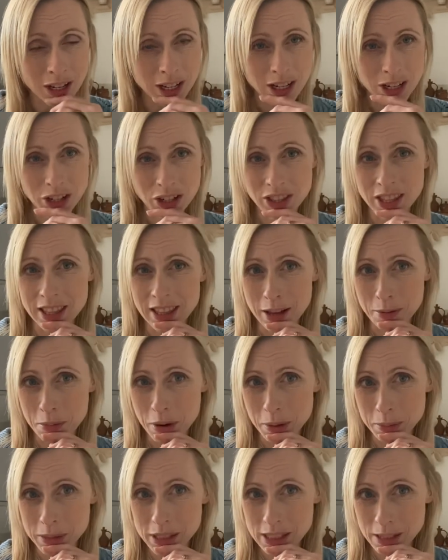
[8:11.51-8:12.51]
Do you think there
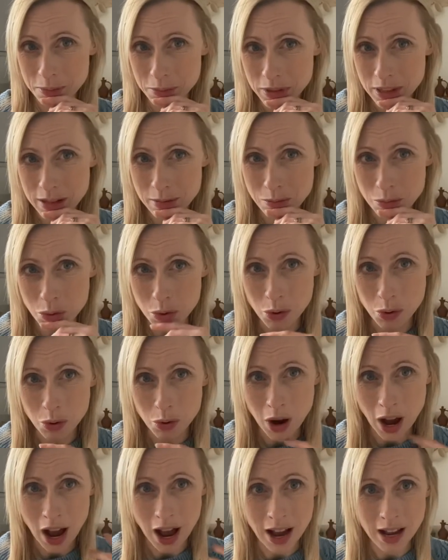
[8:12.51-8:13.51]
might be something
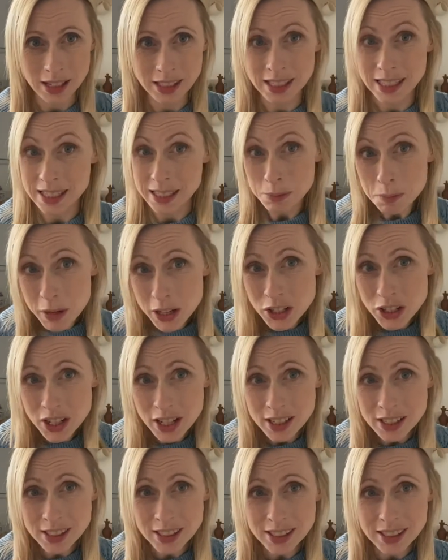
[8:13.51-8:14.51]
more
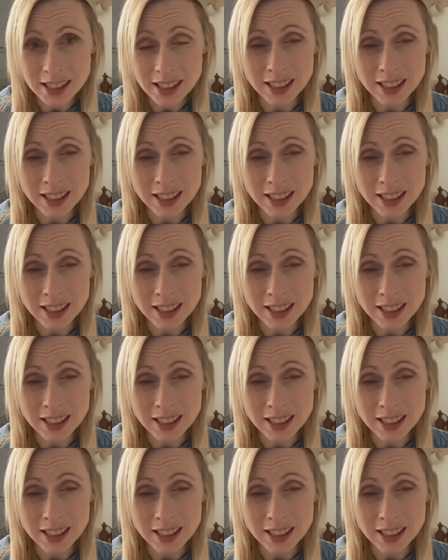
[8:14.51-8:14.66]
suspicious?